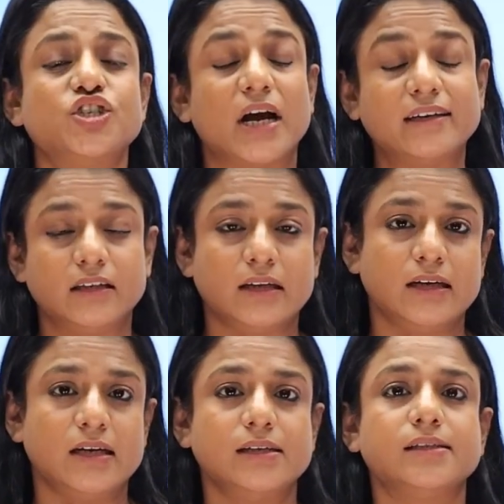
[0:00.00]

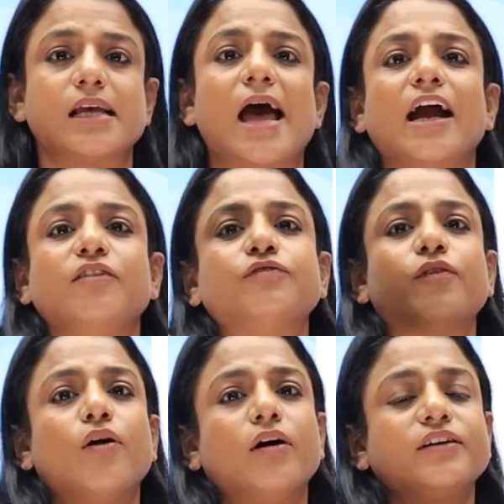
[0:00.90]
chutneys and
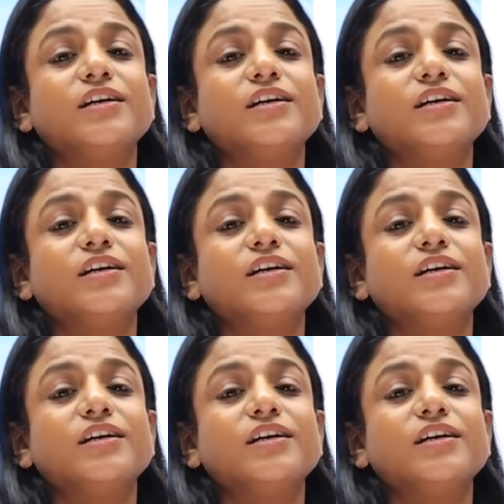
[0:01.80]
for